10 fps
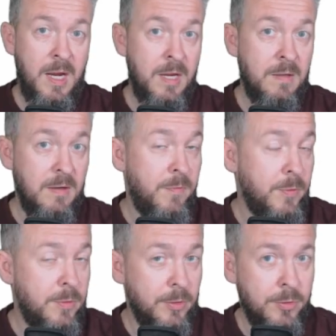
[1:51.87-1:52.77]
And if you
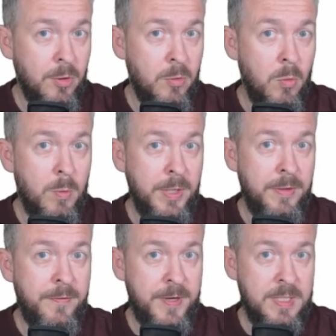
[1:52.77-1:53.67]
do not know what the
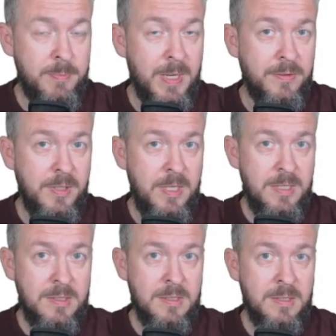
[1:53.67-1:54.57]
first button
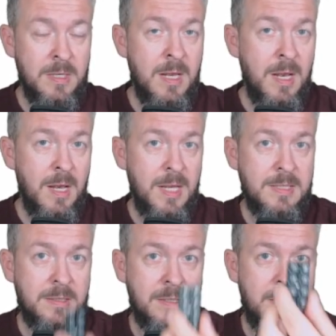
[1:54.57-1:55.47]
is,
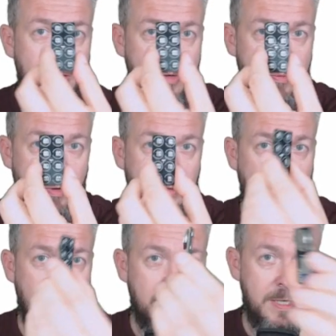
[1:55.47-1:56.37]
let's turn remote
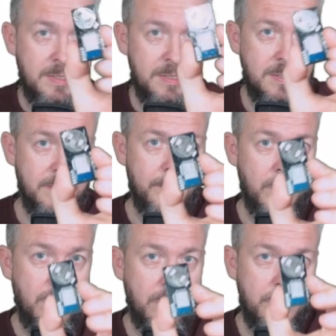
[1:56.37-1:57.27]
like this.
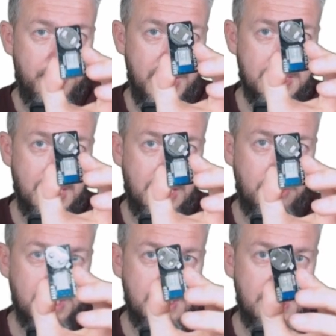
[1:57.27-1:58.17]
On the back side you
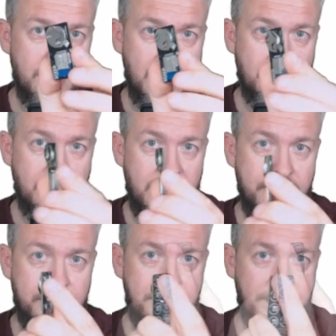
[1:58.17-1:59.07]
can see battery.